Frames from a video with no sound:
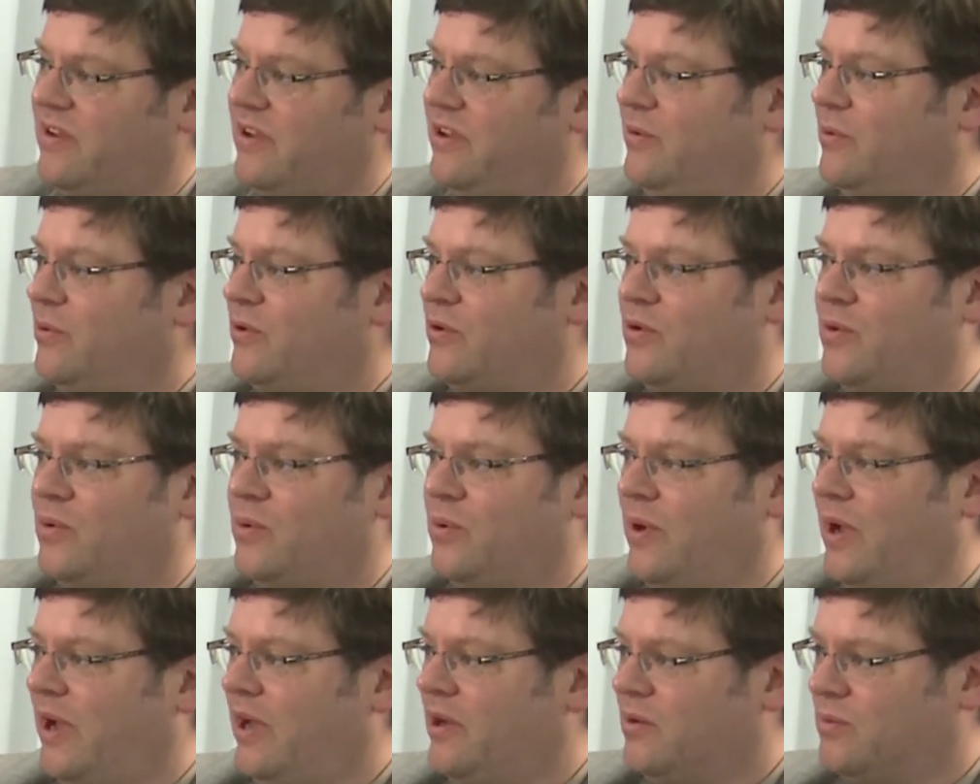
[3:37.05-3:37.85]
You would
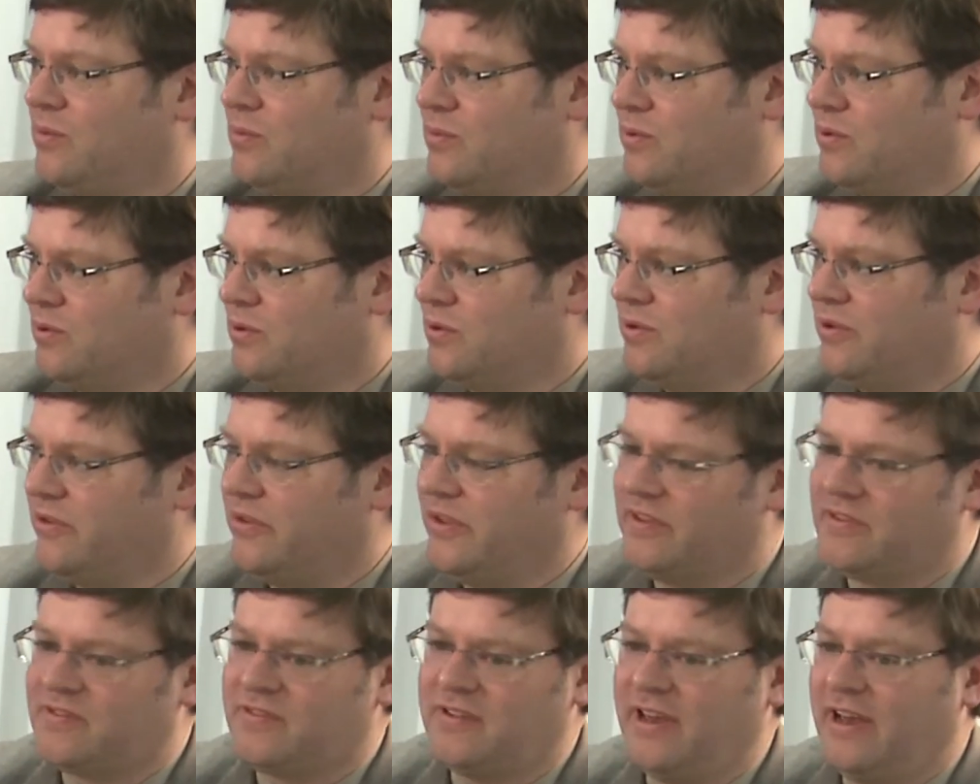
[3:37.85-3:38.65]
create a rule
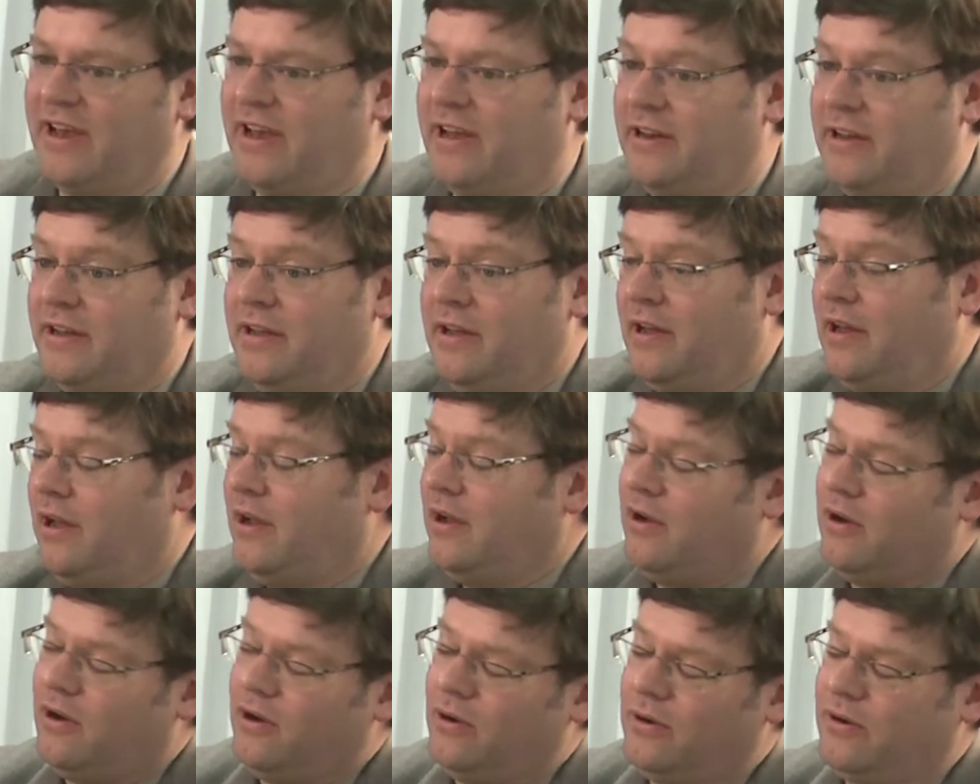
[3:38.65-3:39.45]
that said,
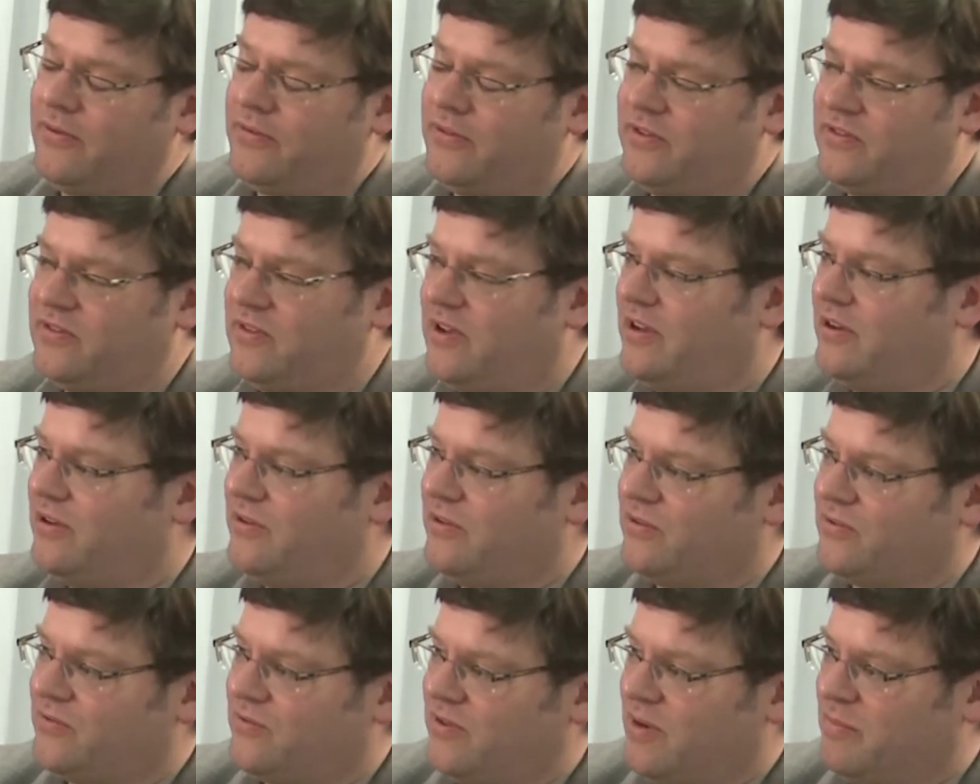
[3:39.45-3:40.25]
oh, if the
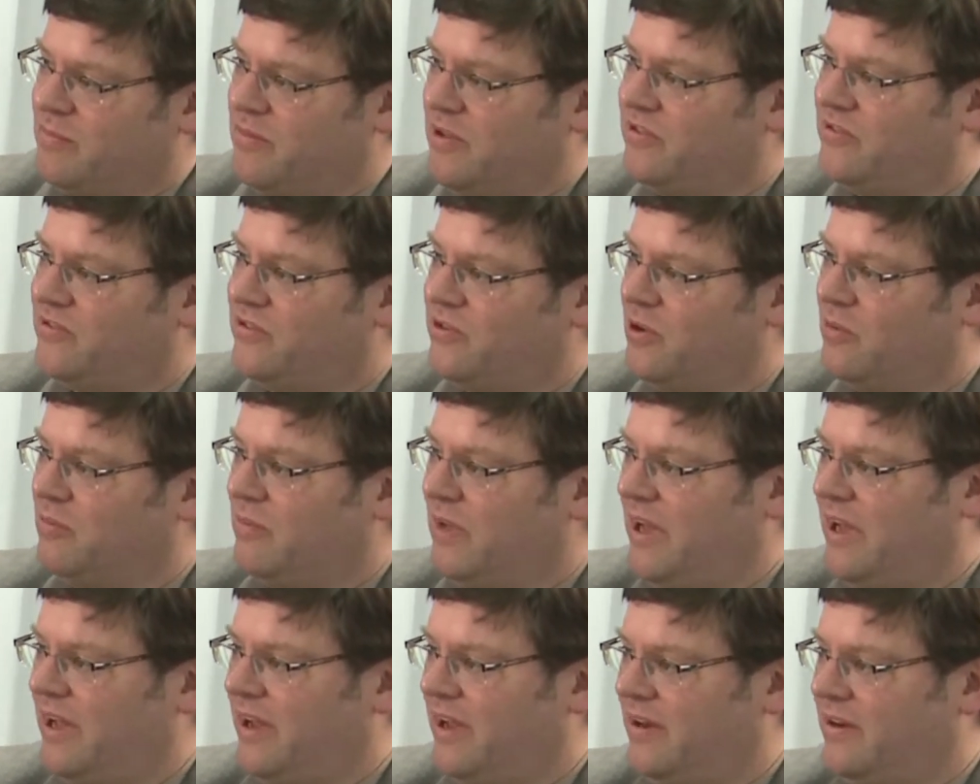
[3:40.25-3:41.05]
sender's from this
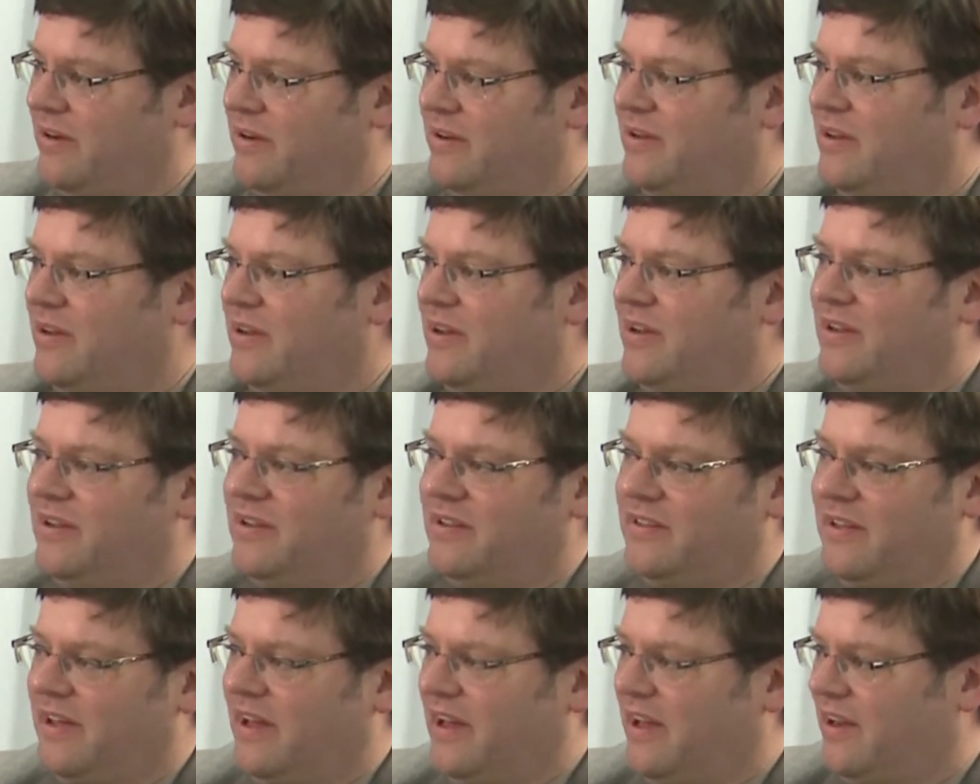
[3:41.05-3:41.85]
domain,
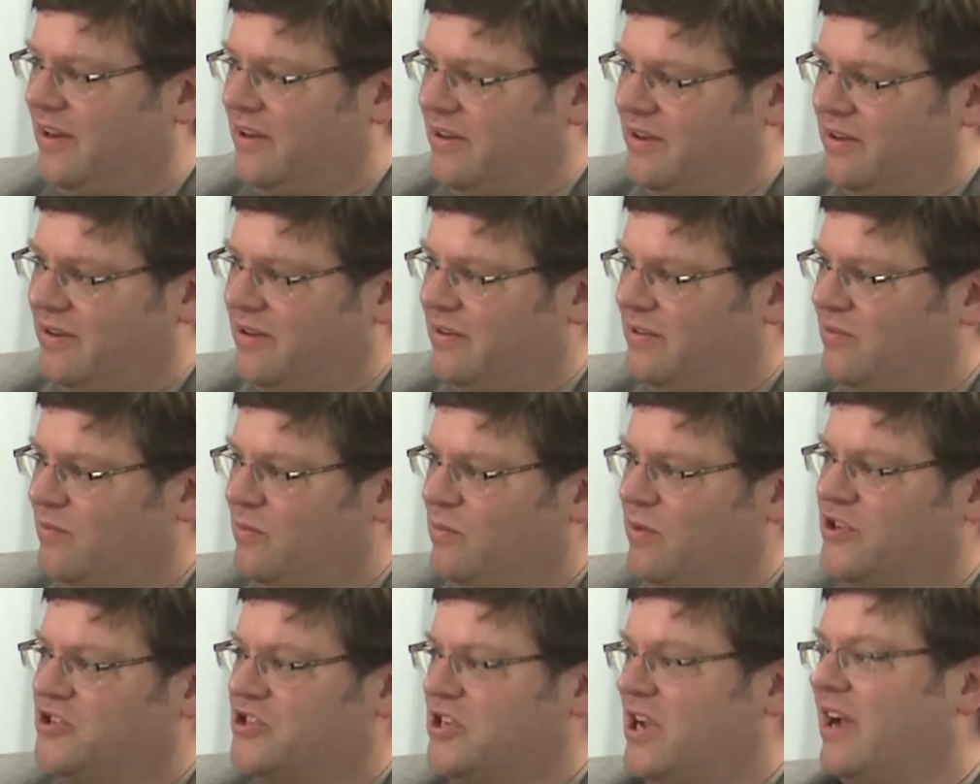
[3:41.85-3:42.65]
then
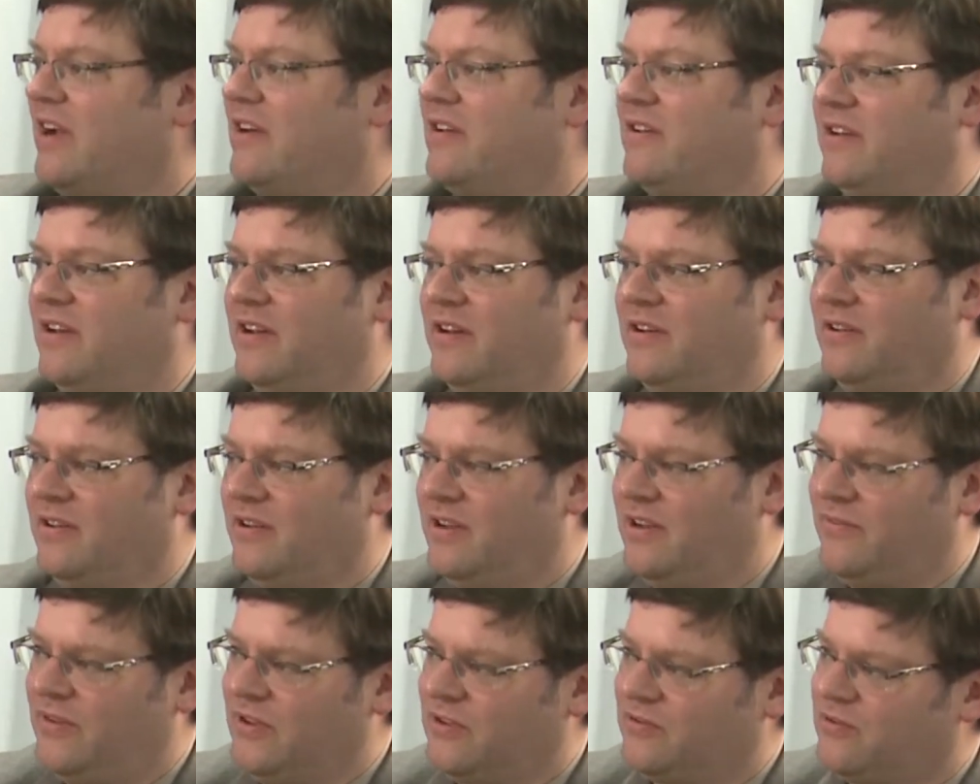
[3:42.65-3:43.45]
reject it.
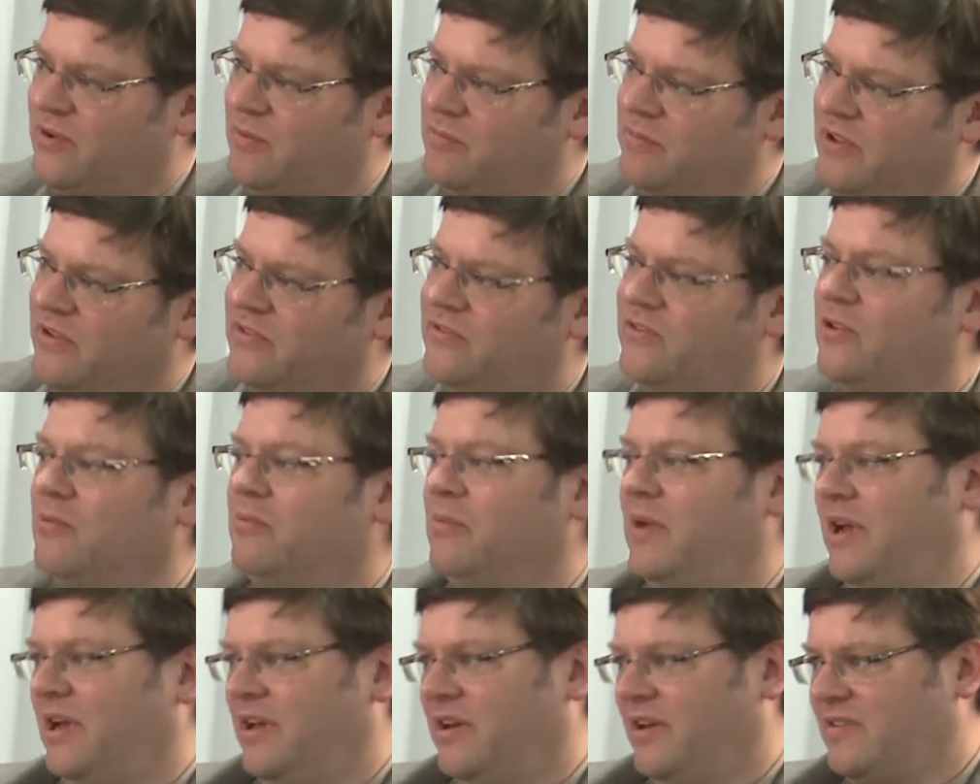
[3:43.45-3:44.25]
If it's from this
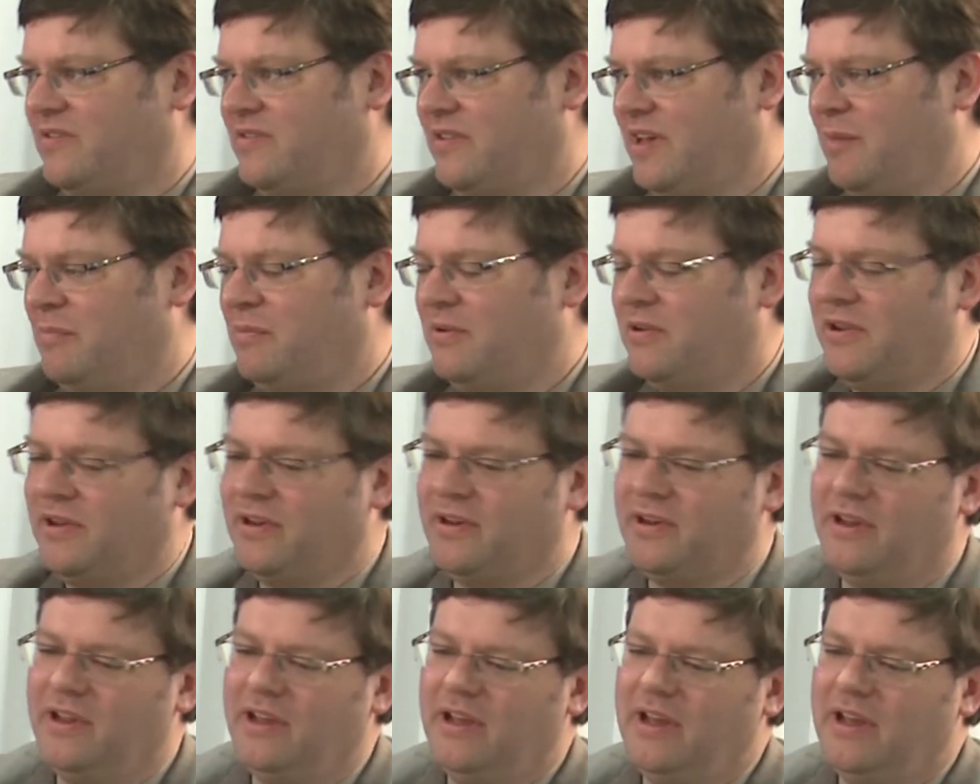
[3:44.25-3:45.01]
domain, accept it.